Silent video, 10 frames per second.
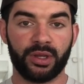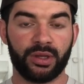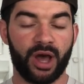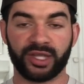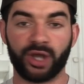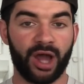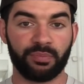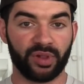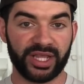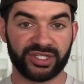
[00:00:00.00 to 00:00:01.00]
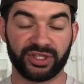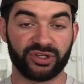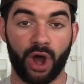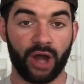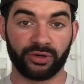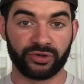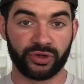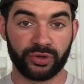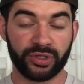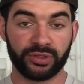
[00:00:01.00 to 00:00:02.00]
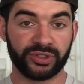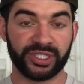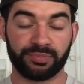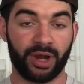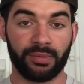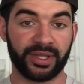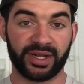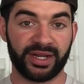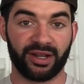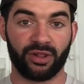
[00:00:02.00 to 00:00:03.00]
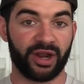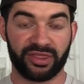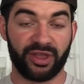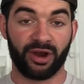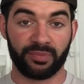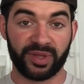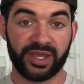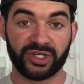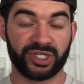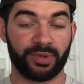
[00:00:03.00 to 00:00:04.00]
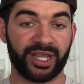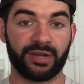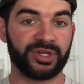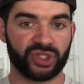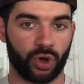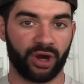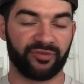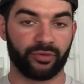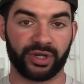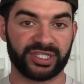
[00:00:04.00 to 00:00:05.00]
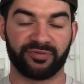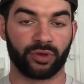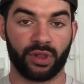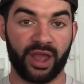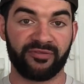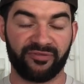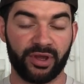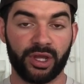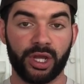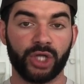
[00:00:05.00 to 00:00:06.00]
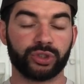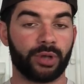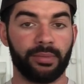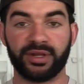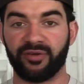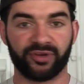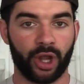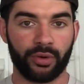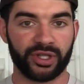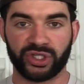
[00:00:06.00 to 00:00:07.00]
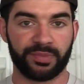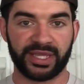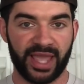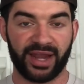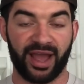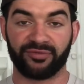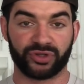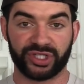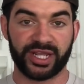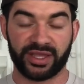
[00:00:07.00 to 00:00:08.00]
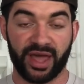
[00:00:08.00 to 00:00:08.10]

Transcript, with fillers: Uh, God bless the daughter, dude. She's probably going to need a lot of therapy. She's probably going to be scarred for the rest of her life. She'll probably never go in a gym again after seeing